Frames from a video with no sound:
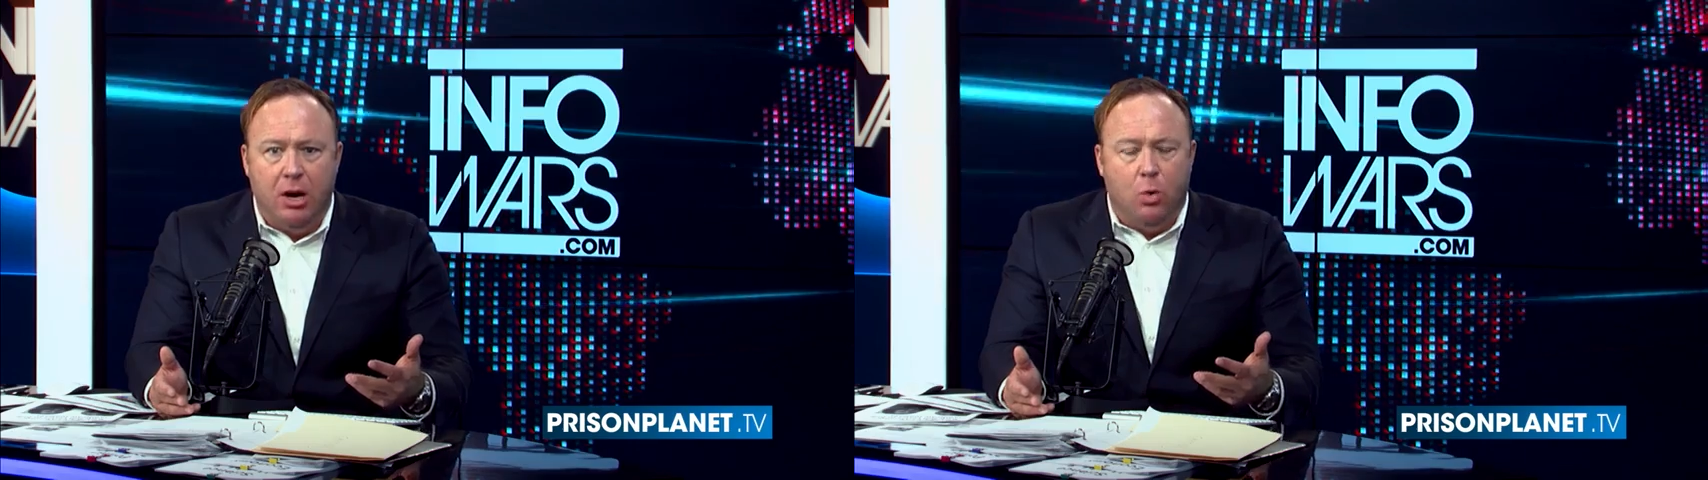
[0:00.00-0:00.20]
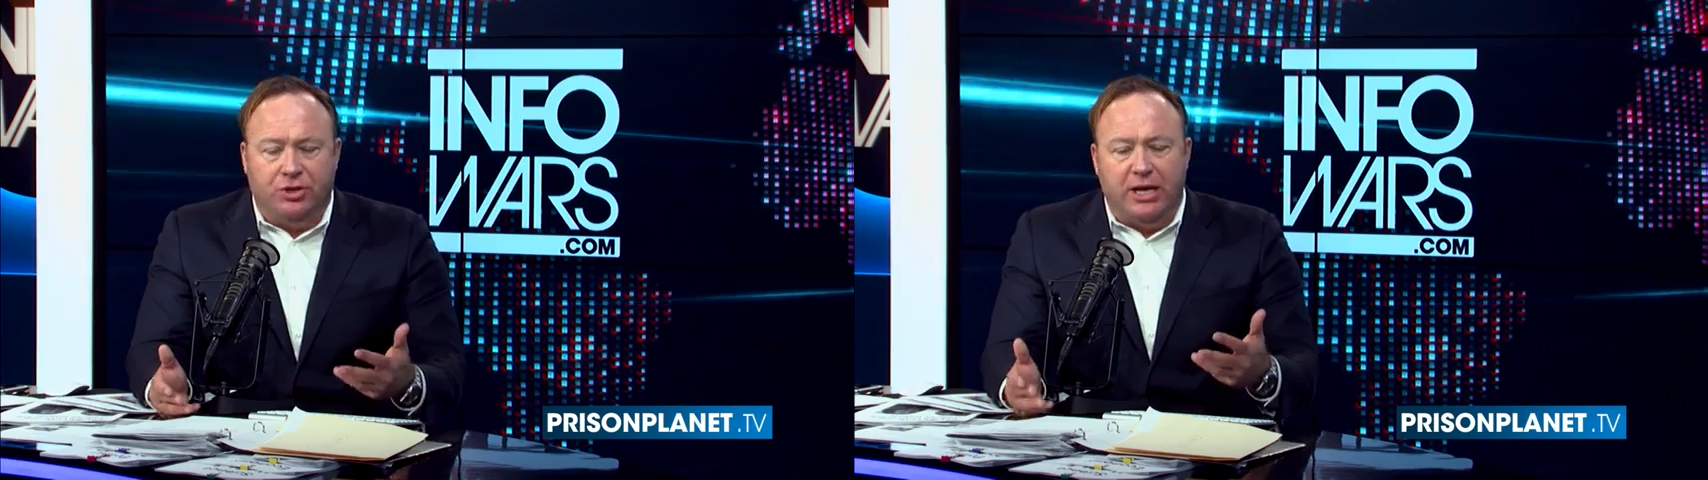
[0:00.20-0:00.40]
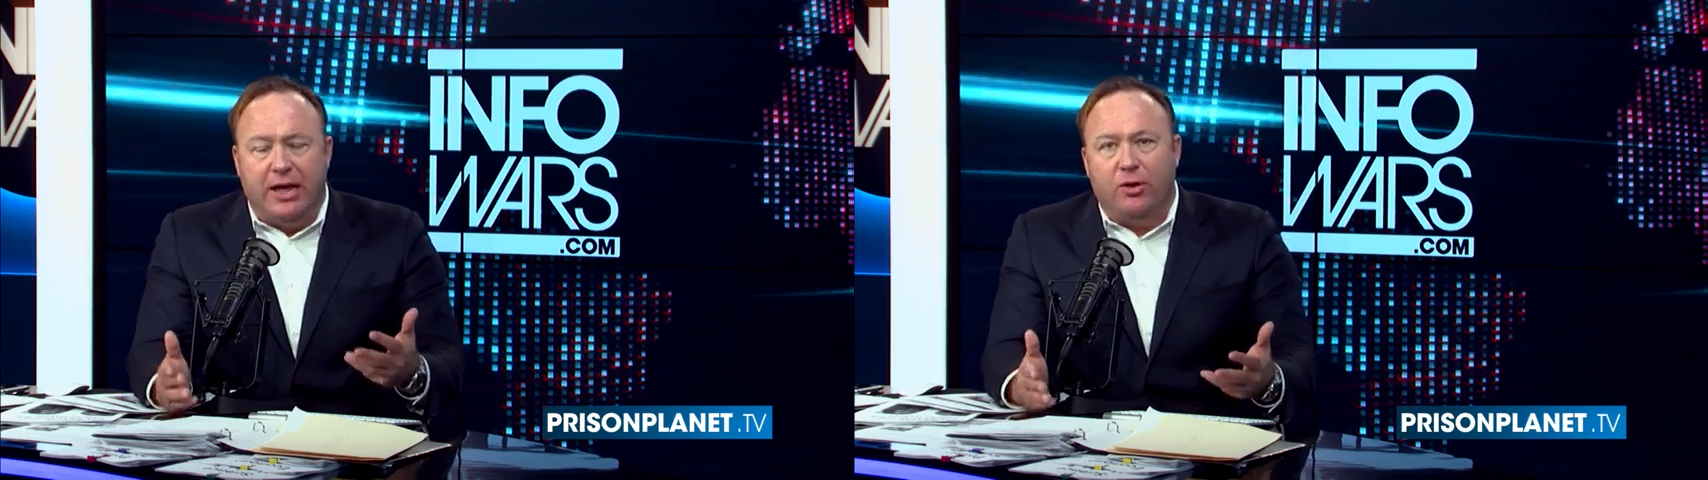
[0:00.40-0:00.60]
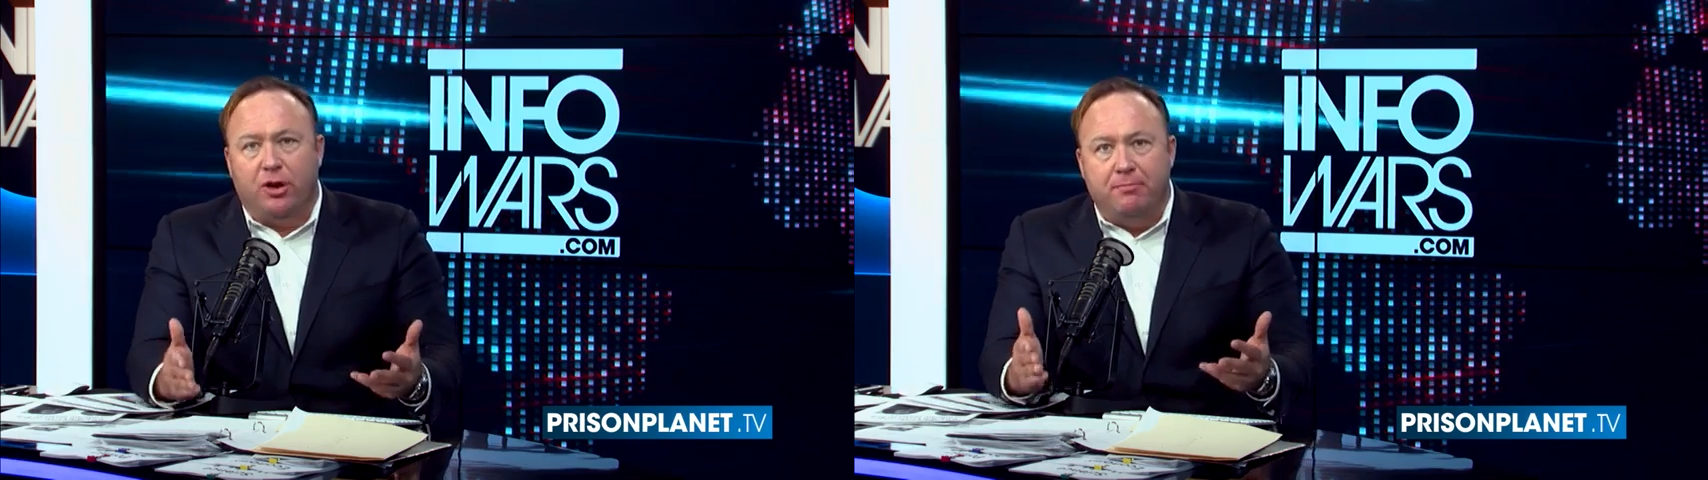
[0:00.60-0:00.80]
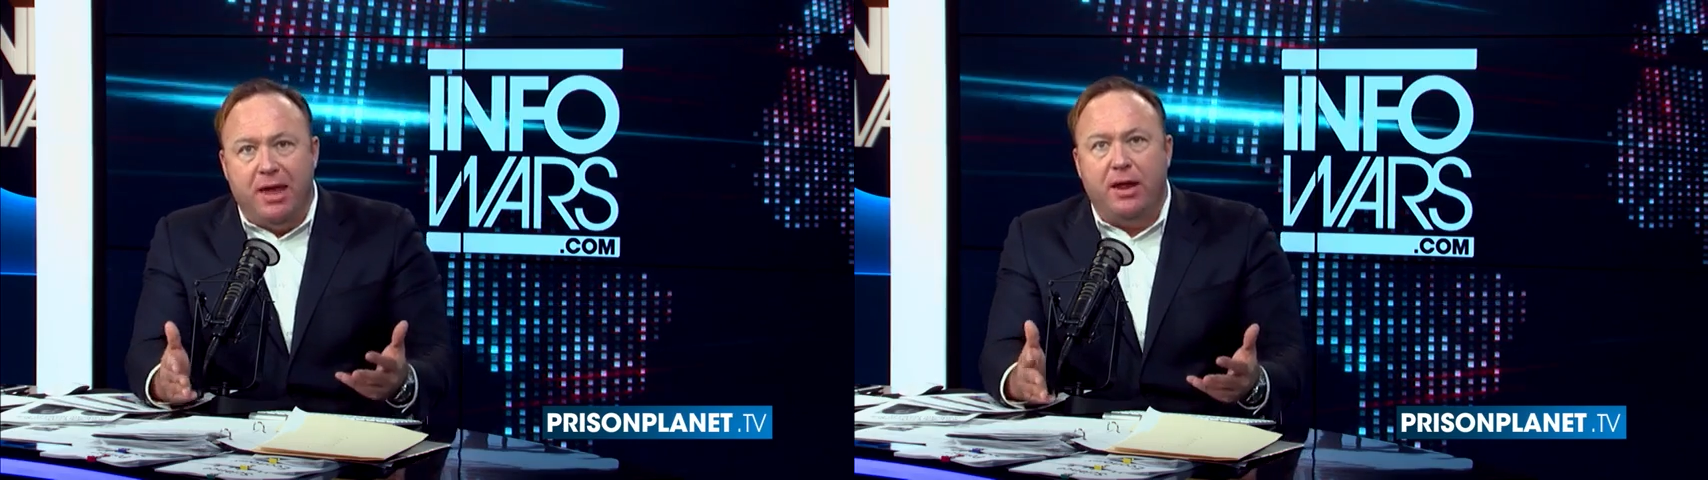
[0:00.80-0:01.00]
which they later
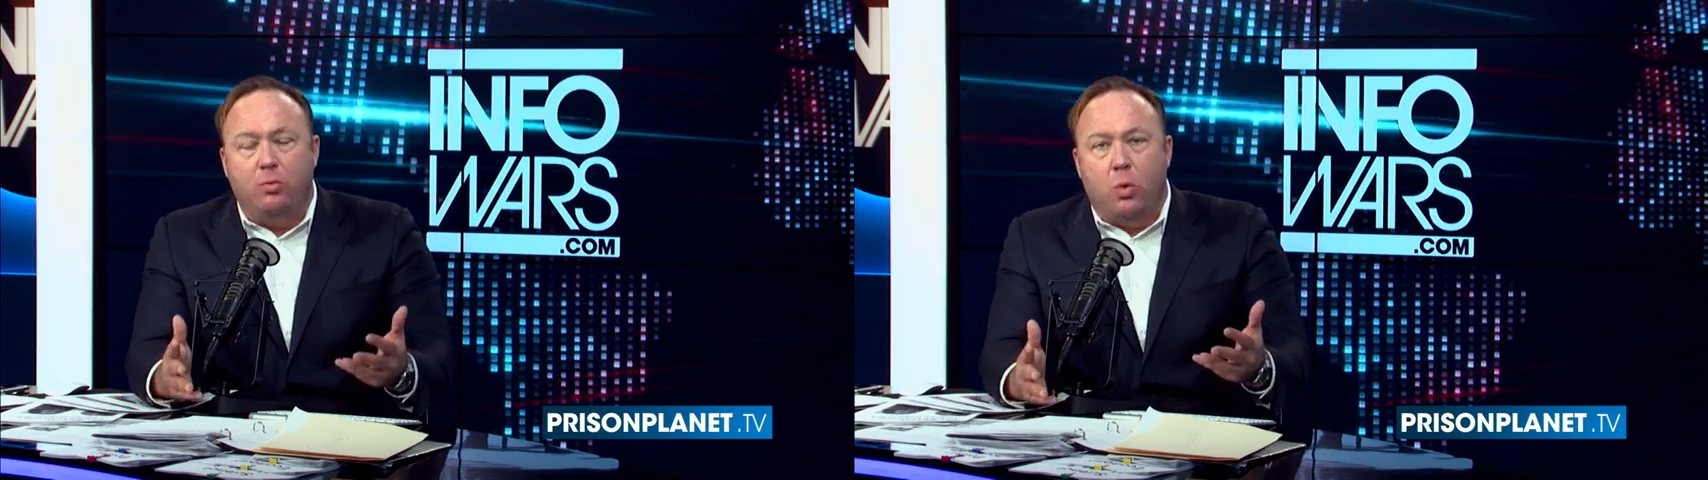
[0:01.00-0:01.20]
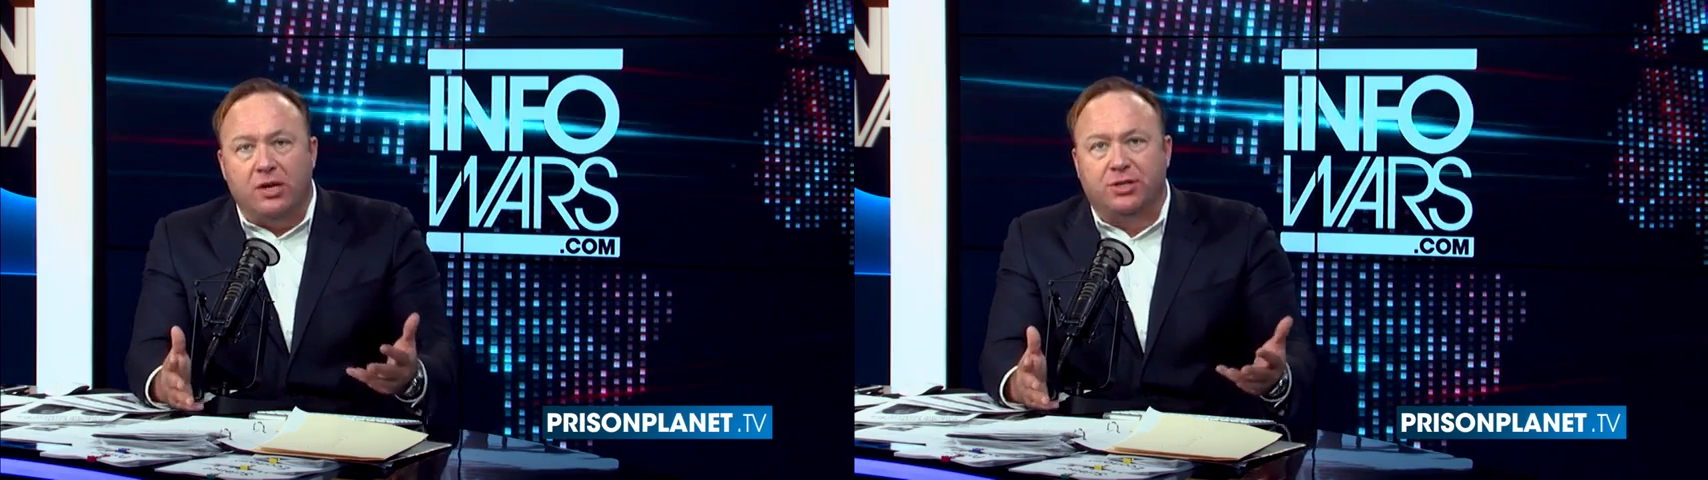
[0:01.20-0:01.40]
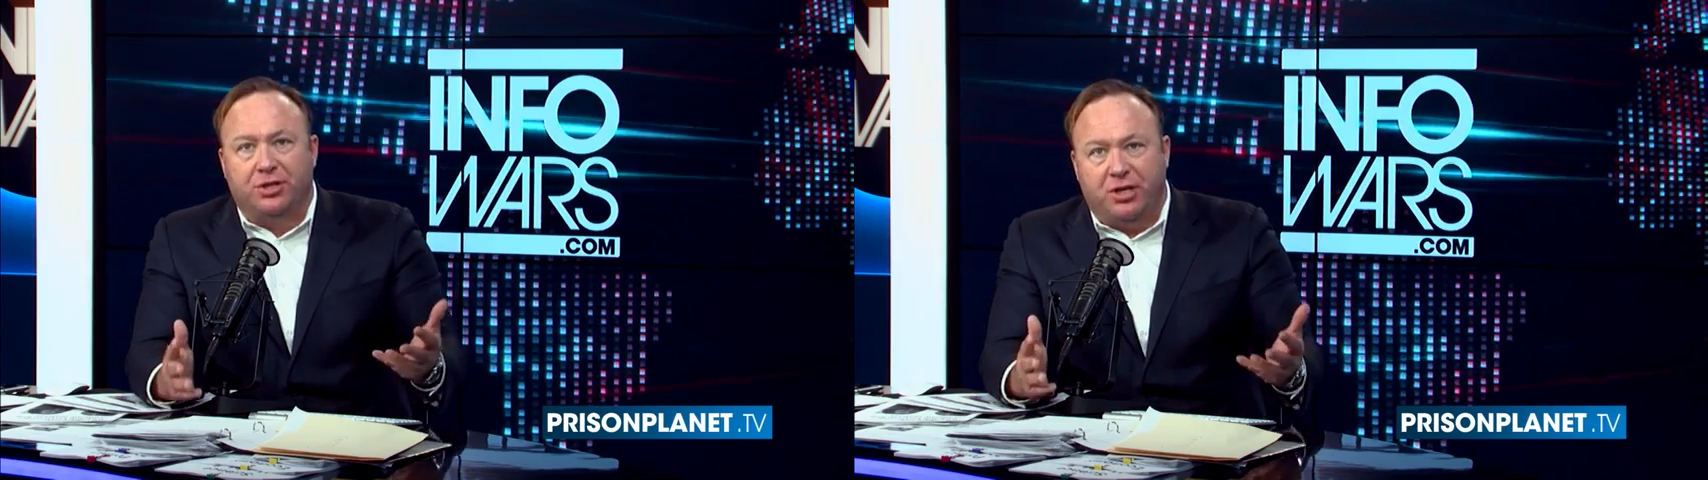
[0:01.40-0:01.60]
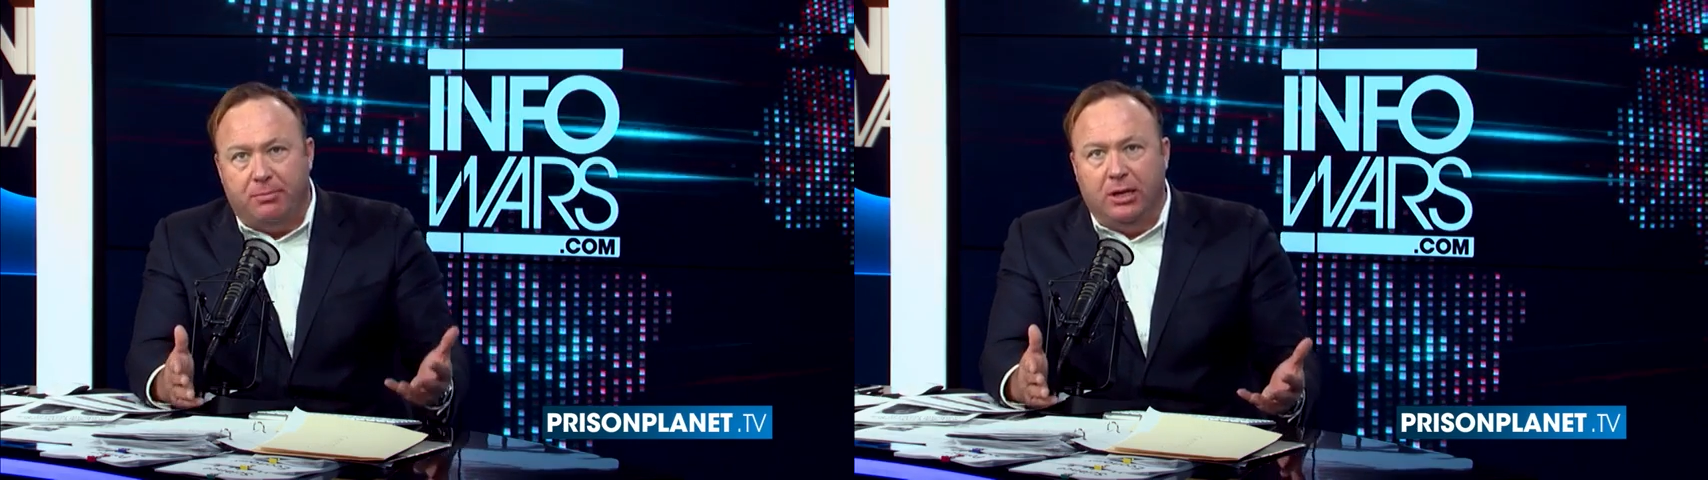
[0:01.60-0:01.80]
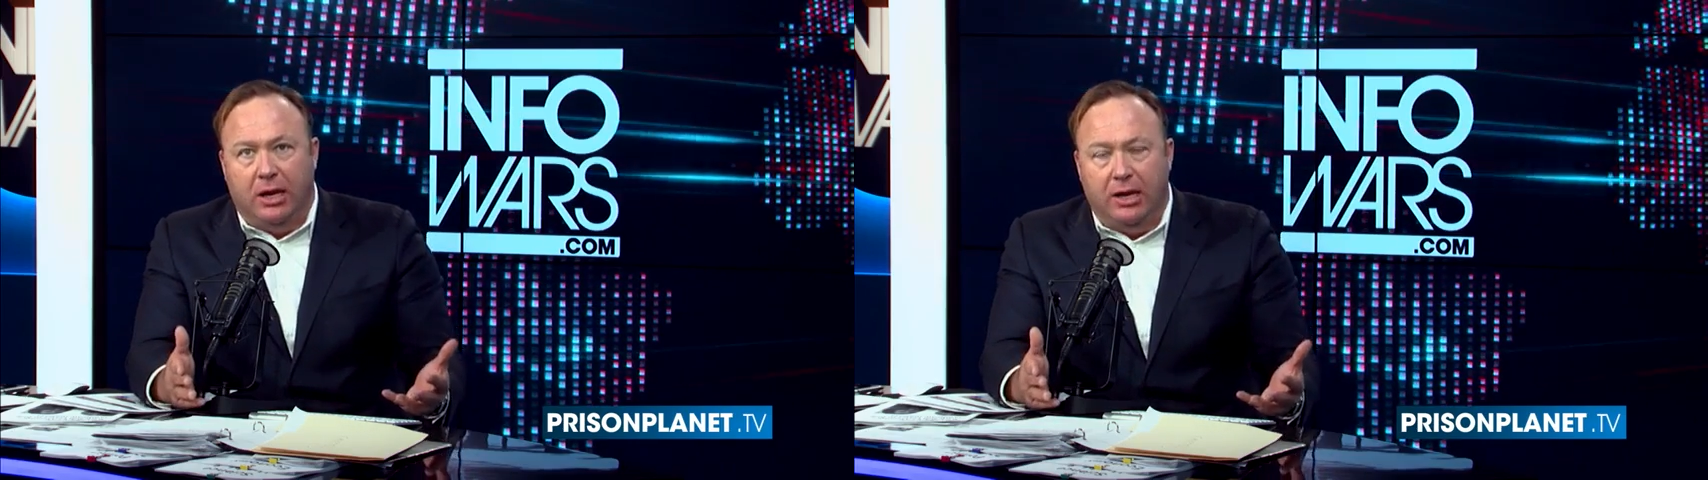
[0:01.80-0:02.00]
admitted was a
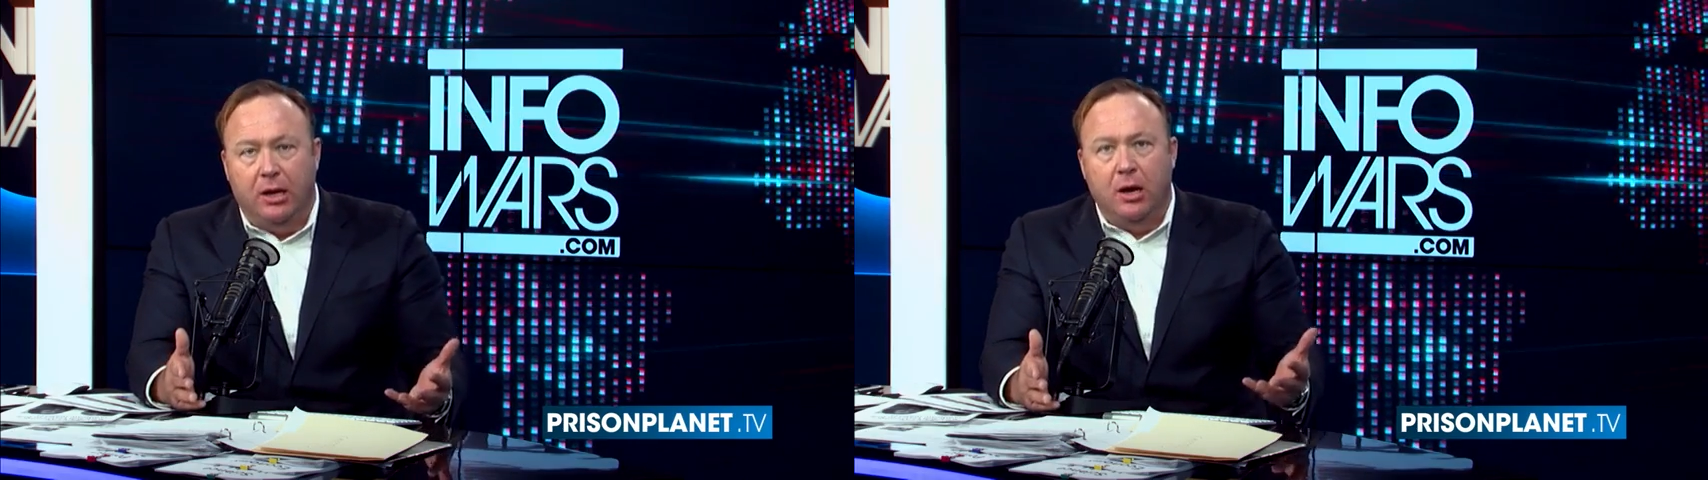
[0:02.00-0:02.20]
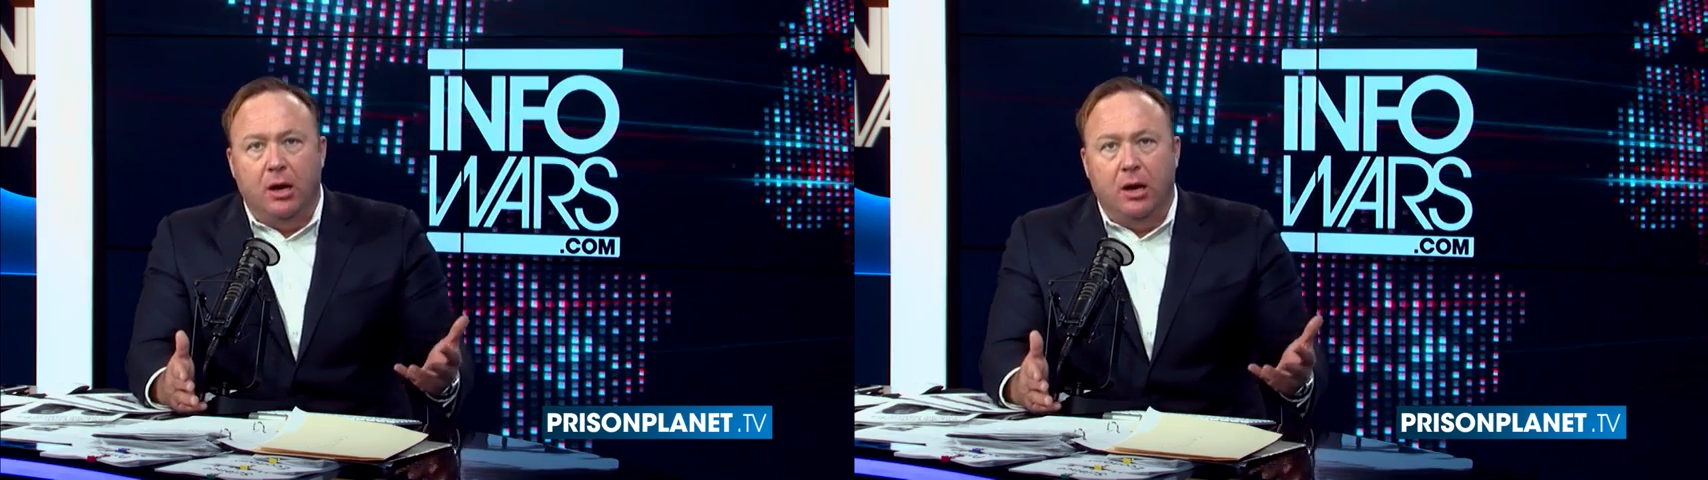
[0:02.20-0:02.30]
simulant